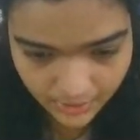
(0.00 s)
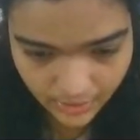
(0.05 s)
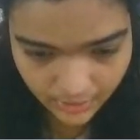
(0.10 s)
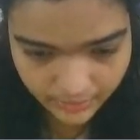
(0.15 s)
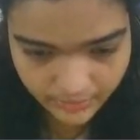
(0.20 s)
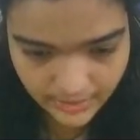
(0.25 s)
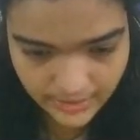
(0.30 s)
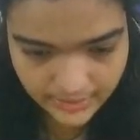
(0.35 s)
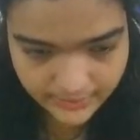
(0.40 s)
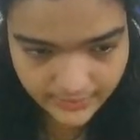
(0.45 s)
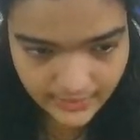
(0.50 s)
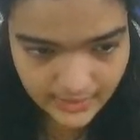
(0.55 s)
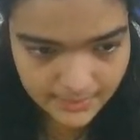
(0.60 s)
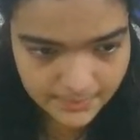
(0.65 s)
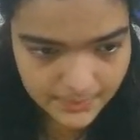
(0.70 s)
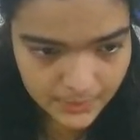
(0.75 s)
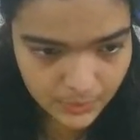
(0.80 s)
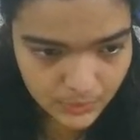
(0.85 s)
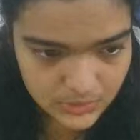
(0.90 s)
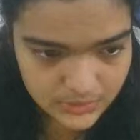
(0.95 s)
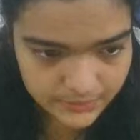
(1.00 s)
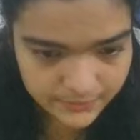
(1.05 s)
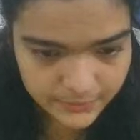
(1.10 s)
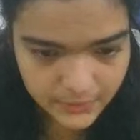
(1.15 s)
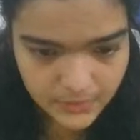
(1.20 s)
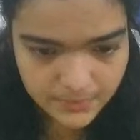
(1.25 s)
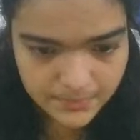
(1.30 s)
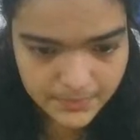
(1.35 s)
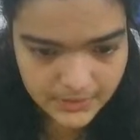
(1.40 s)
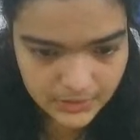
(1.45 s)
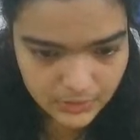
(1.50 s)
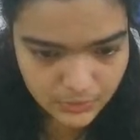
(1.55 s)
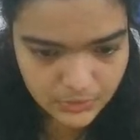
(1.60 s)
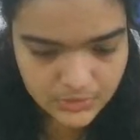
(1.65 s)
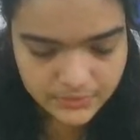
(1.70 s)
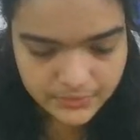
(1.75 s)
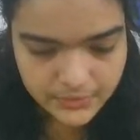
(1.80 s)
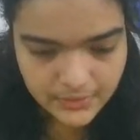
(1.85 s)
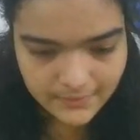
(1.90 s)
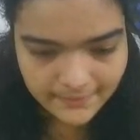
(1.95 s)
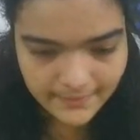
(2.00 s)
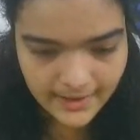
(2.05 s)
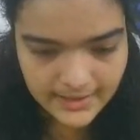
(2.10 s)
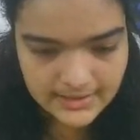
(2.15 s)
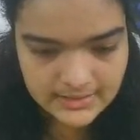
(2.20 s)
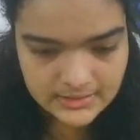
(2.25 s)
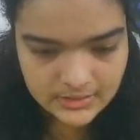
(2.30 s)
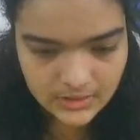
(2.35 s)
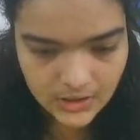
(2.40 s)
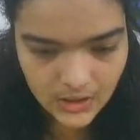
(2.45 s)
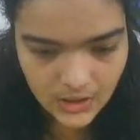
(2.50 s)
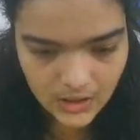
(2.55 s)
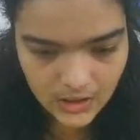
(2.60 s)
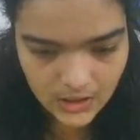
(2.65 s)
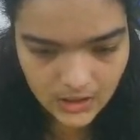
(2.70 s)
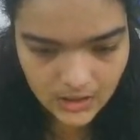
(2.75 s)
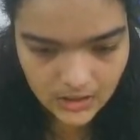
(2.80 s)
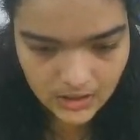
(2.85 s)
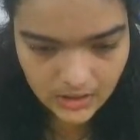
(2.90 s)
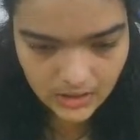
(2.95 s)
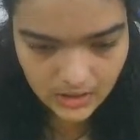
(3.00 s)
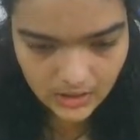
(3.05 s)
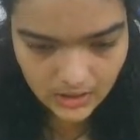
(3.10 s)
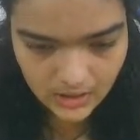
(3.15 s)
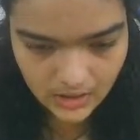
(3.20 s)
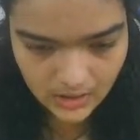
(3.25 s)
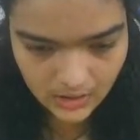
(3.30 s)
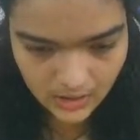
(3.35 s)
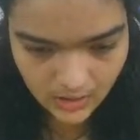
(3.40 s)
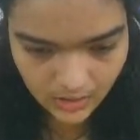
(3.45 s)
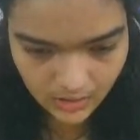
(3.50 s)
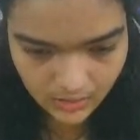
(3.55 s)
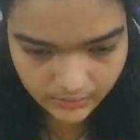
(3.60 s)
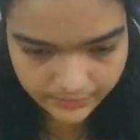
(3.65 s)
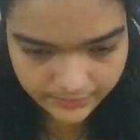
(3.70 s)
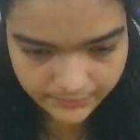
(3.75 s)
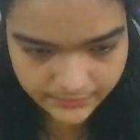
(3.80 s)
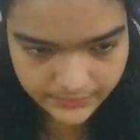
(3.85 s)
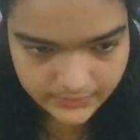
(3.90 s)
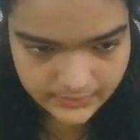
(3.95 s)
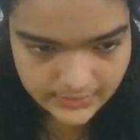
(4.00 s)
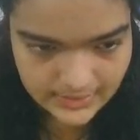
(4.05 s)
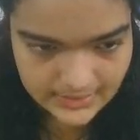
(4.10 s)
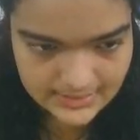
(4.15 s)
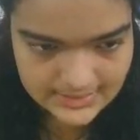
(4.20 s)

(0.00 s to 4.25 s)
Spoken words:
really, really beautiful, beautiful effect of things